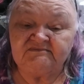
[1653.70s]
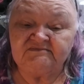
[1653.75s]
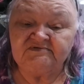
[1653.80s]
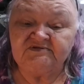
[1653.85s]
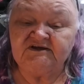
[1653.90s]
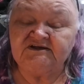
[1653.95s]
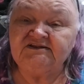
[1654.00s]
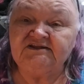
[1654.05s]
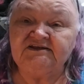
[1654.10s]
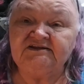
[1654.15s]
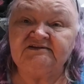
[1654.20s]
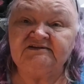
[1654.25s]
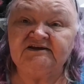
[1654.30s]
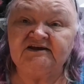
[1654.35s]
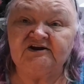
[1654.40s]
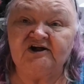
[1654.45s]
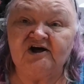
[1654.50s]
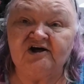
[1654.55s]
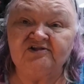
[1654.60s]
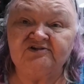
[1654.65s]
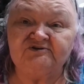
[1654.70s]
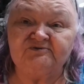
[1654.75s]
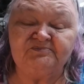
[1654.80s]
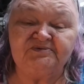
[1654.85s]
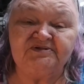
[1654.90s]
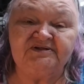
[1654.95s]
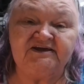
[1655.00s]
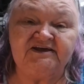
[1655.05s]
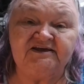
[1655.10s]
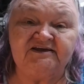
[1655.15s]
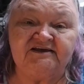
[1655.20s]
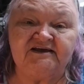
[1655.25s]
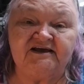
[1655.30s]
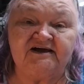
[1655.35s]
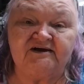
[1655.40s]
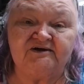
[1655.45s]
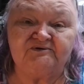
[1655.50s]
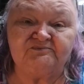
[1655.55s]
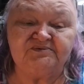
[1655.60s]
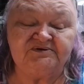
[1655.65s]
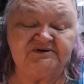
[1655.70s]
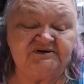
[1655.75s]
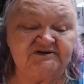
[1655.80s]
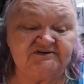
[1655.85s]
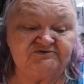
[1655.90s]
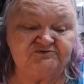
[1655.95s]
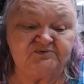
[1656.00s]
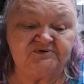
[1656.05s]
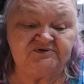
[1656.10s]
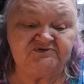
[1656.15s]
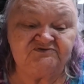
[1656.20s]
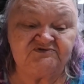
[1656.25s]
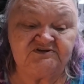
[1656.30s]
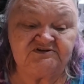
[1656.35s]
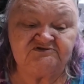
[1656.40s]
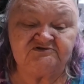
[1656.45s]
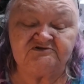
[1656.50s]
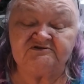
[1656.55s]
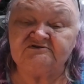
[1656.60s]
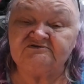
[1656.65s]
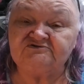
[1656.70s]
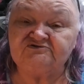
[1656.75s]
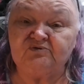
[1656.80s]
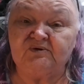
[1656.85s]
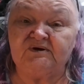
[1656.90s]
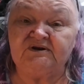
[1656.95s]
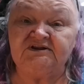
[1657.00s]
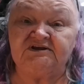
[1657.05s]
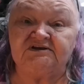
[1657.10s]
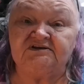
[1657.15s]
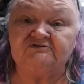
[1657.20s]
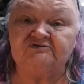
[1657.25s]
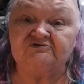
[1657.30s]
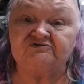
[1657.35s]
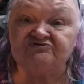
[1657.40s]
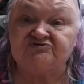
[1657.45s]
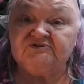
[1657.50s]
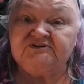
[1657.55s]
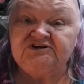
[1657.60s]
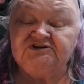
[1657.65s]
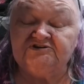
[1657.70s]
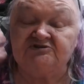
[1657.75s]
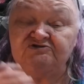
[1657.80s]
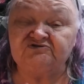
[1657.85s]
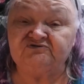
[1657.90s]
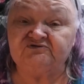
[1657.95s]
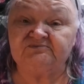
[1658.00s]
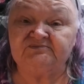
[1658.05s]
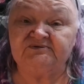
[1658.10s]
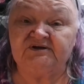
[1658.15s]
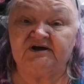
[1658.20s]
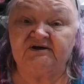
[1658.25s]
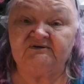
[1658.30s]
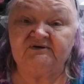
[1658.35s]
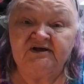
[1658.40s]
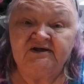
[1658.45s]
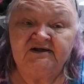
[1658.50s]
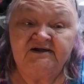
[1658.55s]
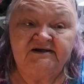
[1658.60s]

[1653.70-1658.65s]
they need to get all their playing out, because once they turn 20, 20 years from now,